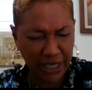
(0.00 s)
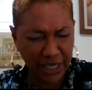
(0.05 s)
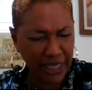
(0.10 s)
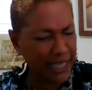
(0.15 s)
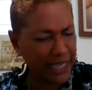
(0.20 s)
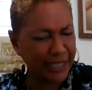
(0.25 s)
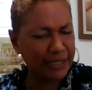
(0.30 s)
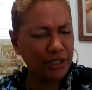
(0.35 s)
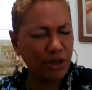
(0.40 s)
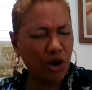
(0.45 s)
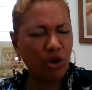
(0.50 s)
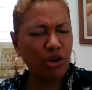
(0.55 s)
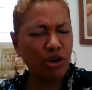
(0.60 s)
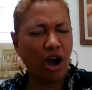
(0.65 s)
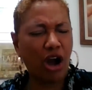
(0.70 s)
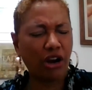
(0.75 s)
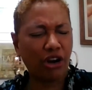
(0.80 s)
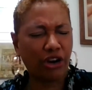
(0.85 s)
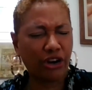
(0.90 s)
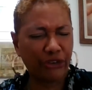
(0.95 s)
He's no
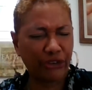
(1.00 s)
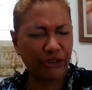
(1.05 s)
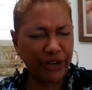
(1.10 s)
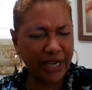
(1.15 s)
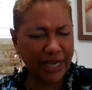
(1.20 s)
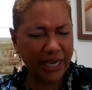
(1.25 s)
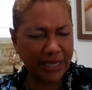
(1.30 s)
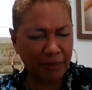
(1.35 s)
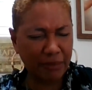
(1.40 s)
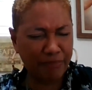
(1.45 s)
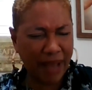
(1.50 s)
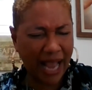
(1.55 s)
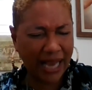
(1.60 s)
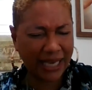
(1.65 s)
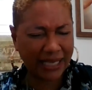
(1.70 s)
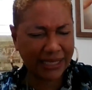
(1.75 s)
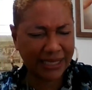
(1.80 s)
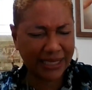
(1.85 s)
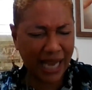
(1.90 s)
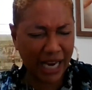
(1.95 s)
longer in the
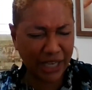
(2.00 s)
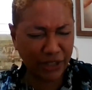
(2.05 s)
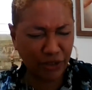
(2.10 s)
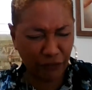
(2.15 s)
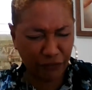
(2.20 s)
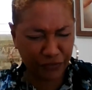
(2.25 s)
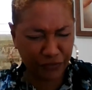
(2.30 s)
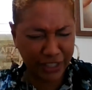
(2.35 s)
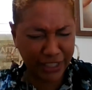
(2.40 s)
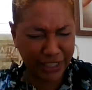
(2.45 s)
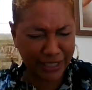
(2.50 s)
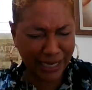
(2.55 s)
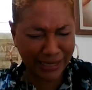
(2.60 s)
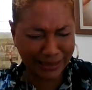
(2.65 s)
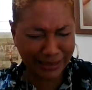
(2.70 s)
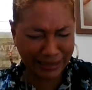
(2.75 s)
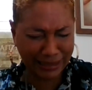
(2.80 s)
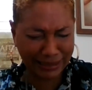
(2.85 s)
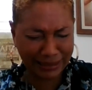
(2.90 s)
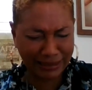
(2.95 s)
backside of the
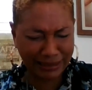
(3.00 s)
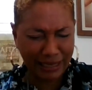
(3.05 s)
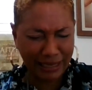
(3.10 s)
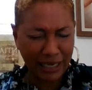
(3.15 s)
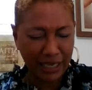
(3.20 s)
desert,